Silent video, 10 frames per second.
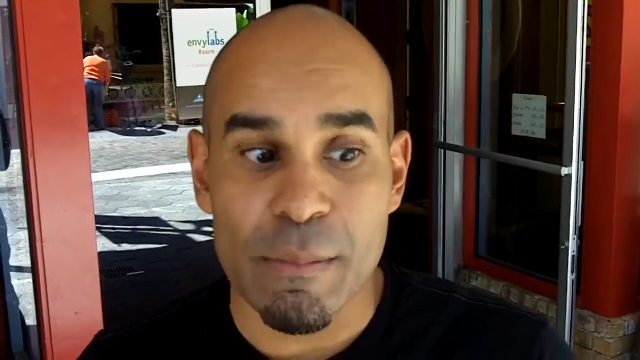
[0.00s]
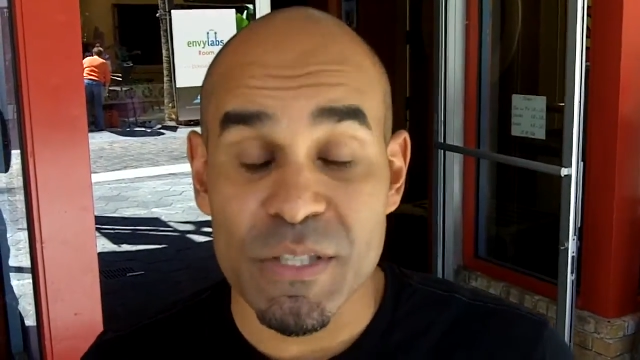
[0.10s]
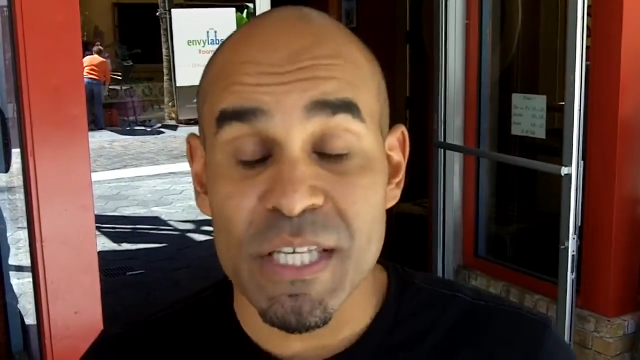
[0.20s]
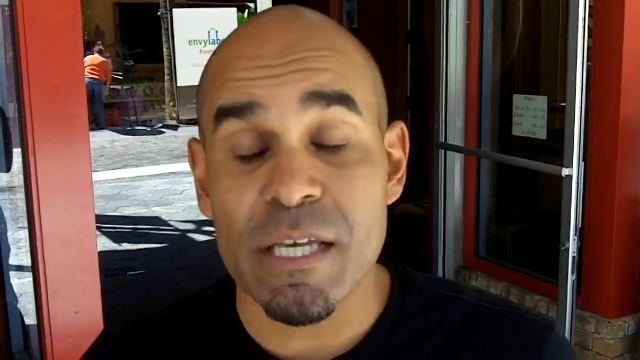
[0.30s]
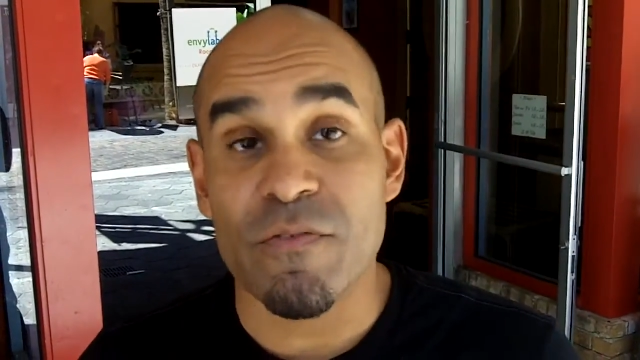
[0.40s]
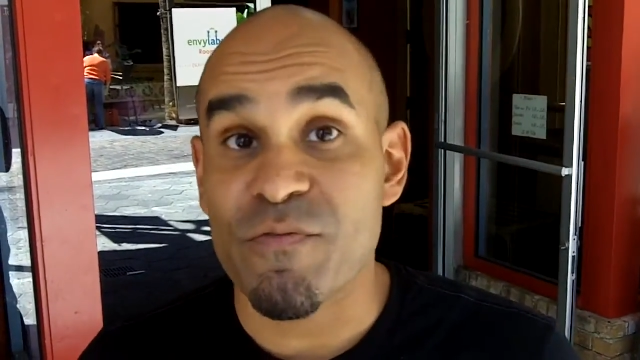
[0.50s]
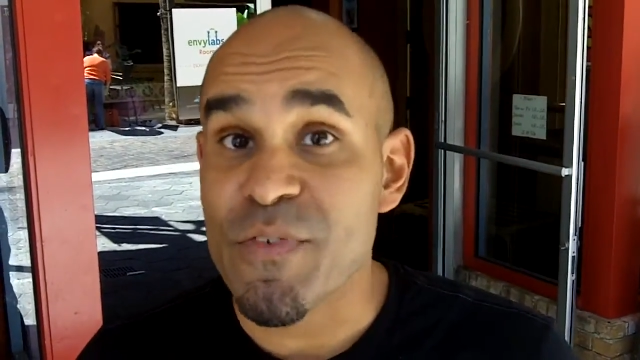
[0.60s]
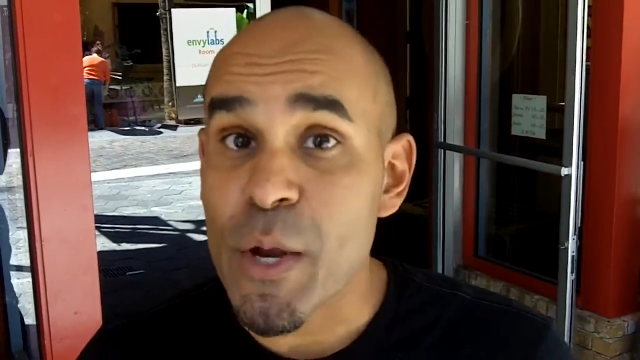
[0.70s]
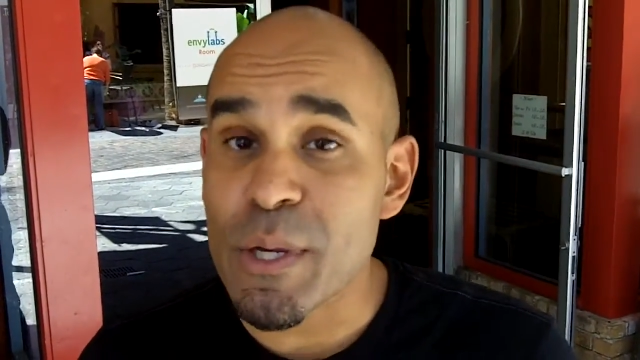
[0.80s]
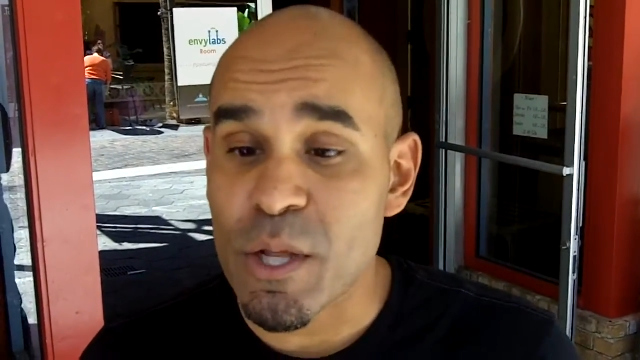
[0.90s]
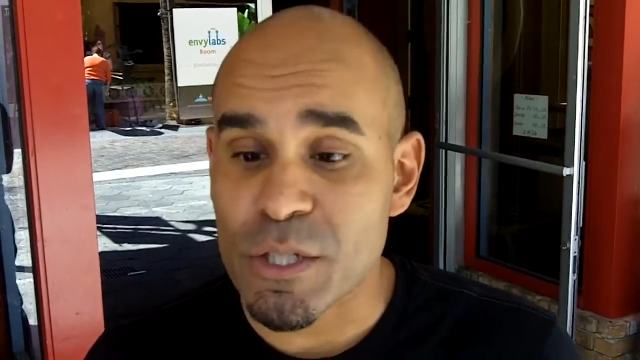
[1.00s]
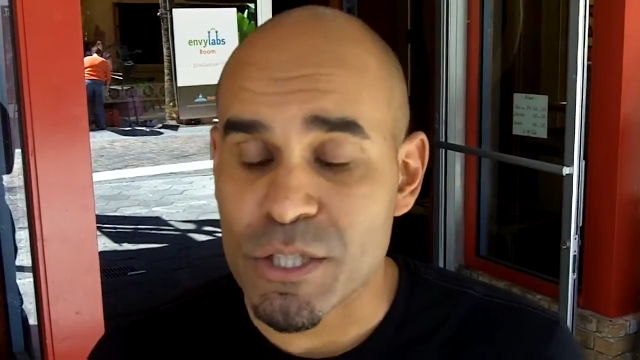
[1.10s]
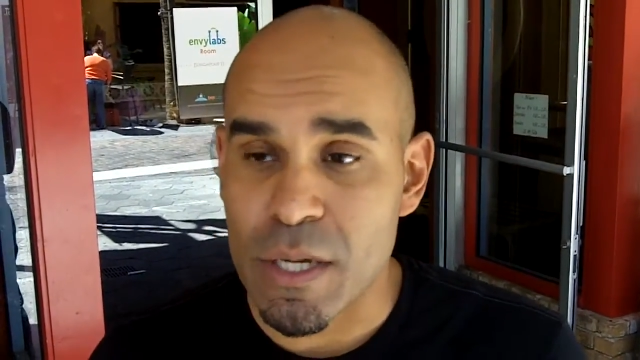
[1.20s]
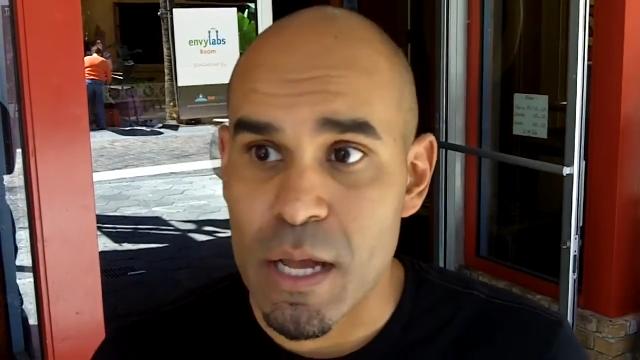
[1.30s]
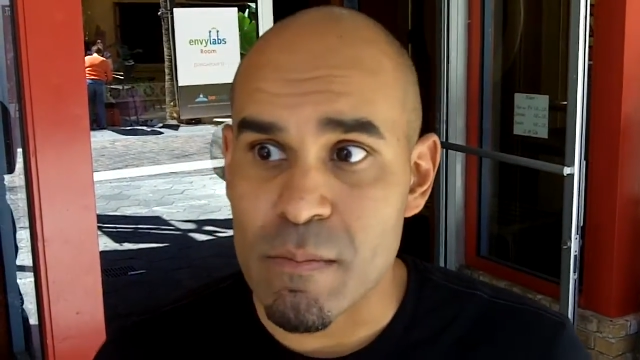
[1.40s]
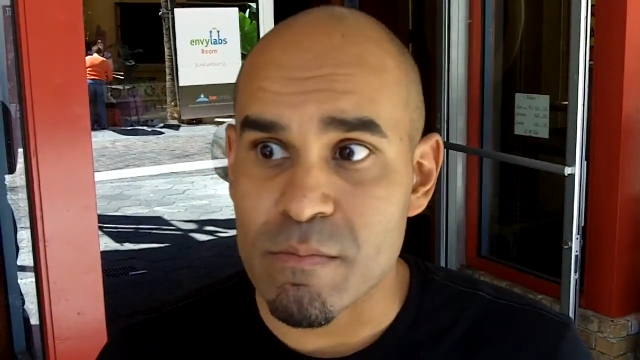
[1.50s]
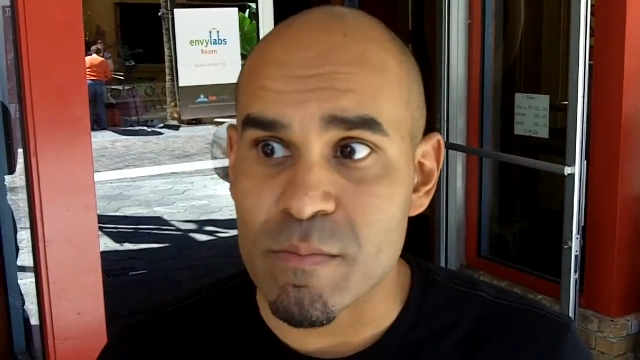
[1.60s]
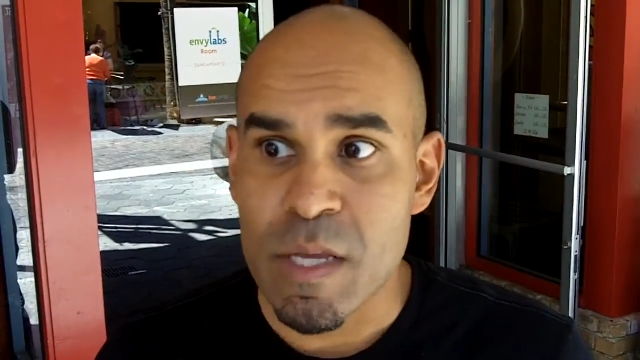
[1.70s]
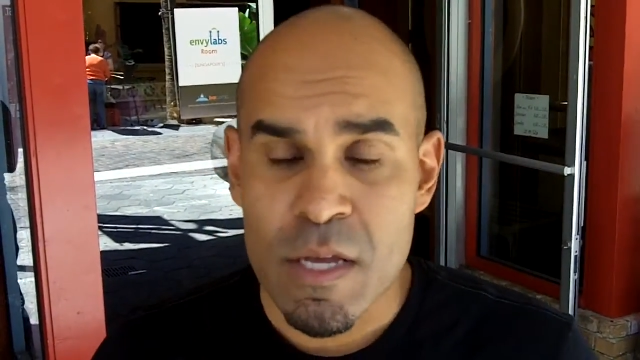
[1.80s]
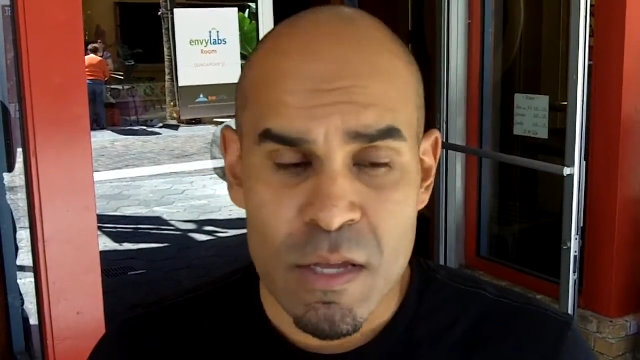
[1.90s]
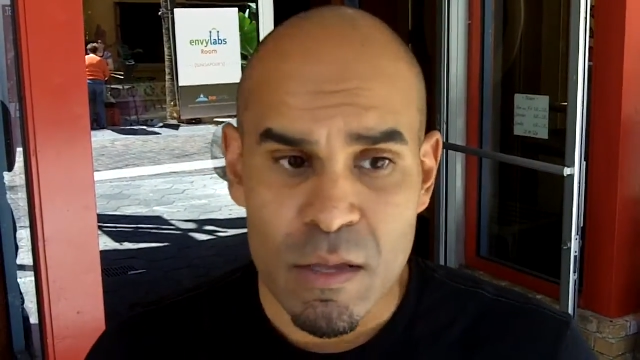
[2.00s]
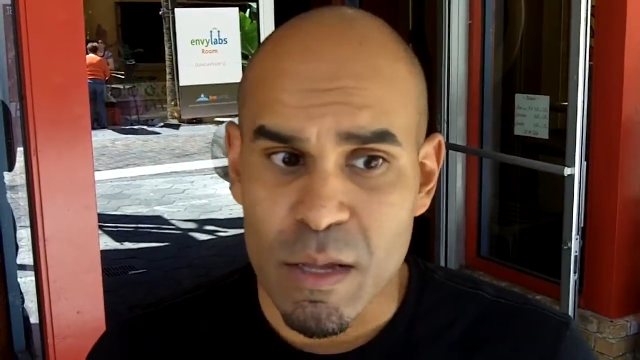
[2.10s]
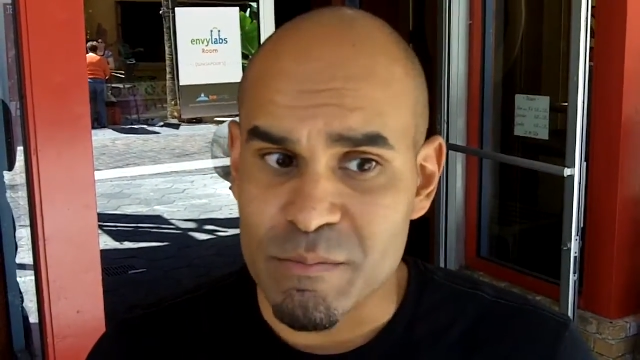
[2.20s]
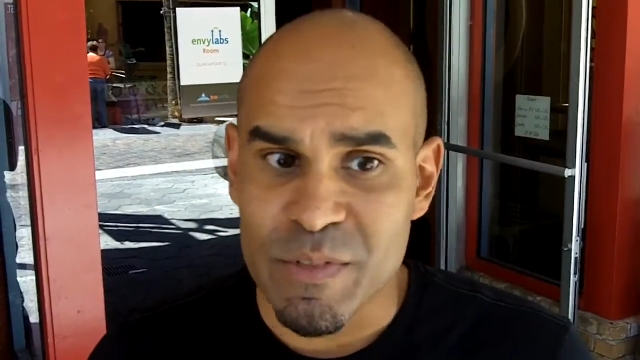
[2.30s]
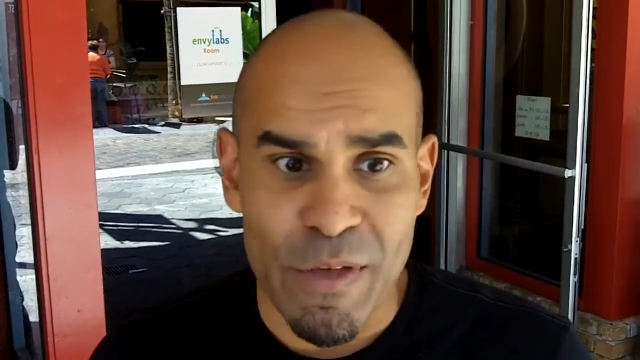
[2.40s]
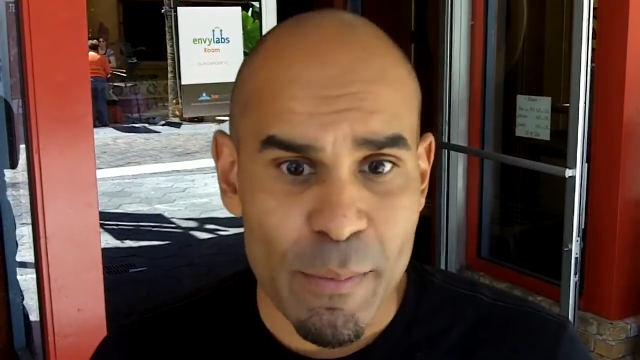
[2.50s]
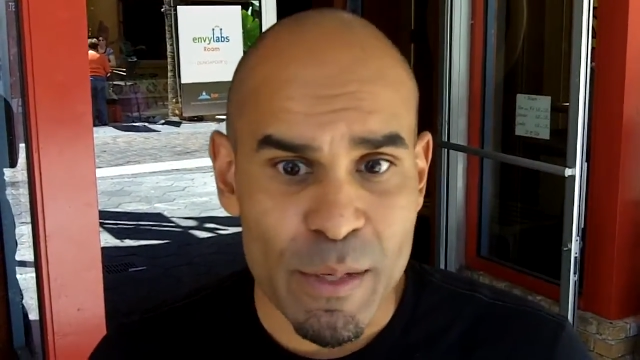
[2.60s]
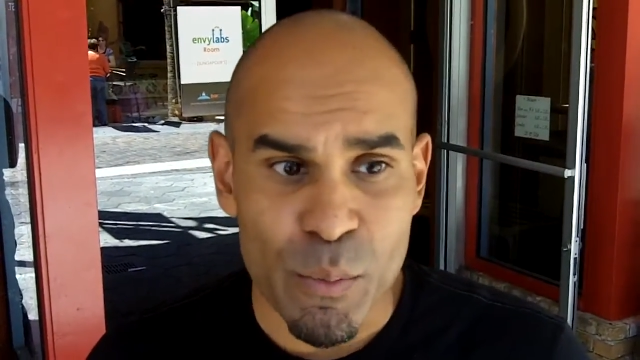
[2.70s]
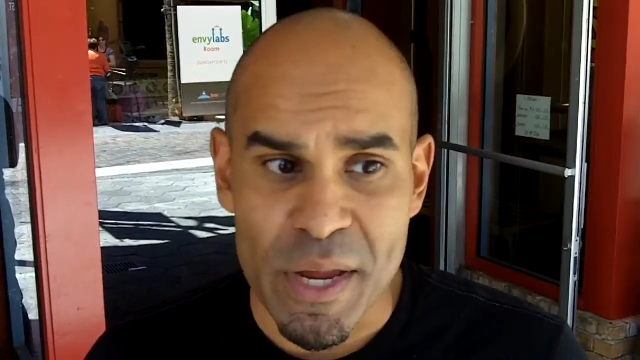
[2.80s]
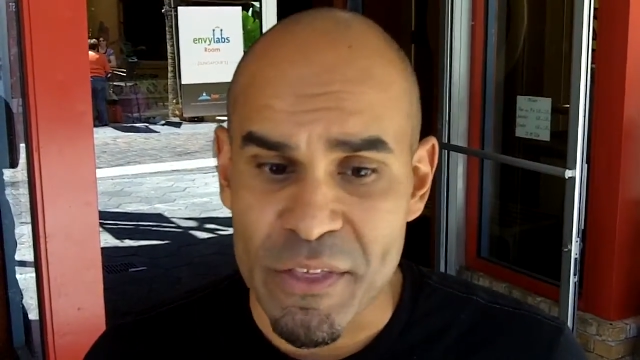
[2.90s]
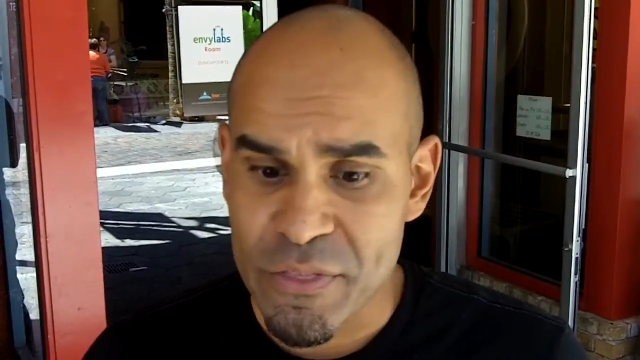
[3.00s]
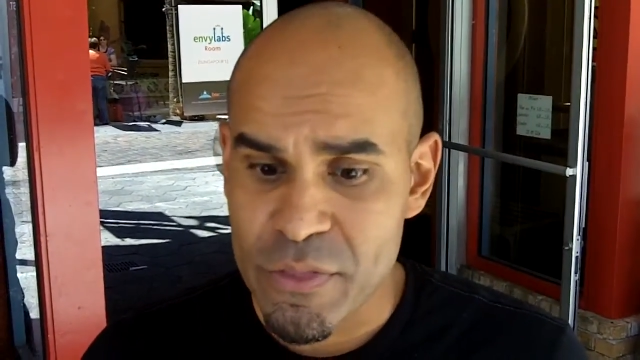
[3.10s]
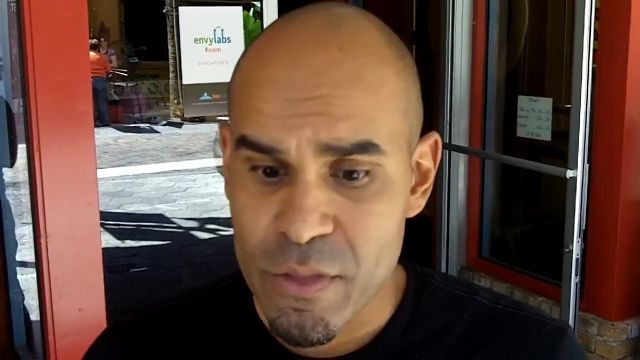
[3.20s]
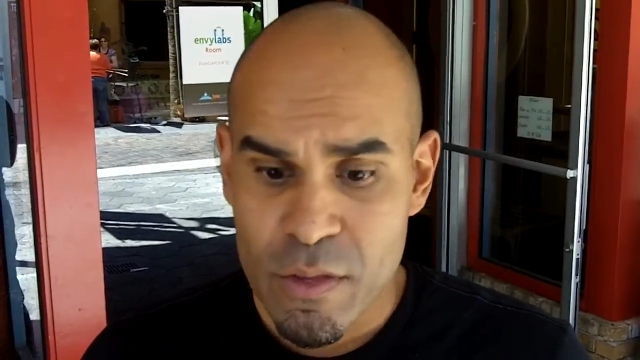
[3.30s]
I'm seeing a very large um, uh, development with